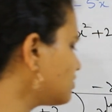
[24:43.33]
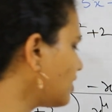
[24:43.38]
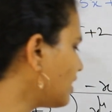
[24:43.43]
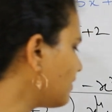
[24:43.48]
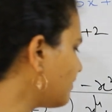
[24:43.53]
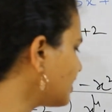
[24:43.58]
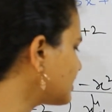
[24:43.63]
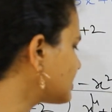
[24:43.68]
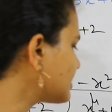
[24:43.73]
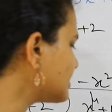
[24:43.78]

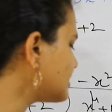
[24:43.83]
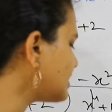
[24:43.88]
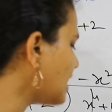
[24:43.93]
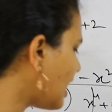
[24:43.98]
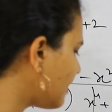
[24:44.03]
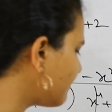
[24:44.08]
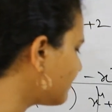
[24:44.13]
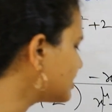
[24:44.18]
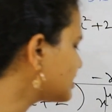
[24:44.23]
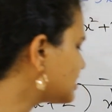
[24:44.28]
5x is
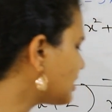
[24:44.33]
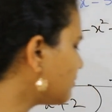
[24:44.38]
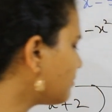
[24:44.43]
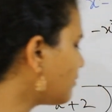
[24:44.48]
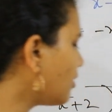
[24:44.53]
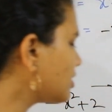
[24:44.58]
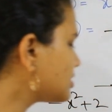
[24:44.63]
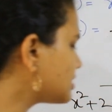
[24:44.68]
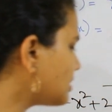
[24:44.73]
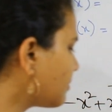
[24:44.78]
having some
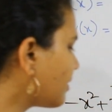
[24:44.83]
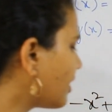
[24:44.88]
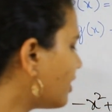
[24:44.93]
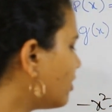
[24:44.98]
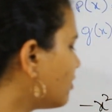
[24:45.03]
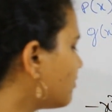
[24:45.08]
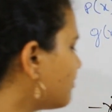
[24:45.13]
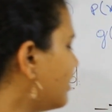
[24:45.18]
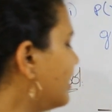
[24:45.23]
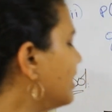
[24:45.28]

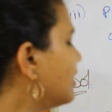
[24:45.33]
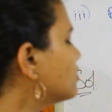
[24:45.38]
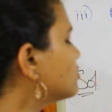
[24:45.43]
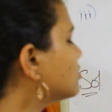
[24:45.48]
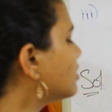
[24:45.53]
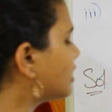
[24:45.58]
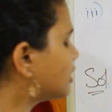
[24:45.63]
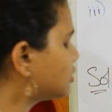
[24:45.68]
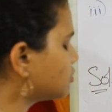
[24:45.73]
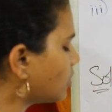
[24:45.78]
kind of value,
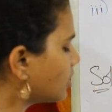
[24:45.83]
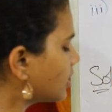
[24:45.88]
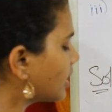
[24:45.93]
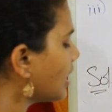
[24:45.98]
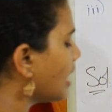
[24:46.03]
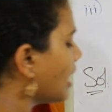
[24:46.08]
so that's what,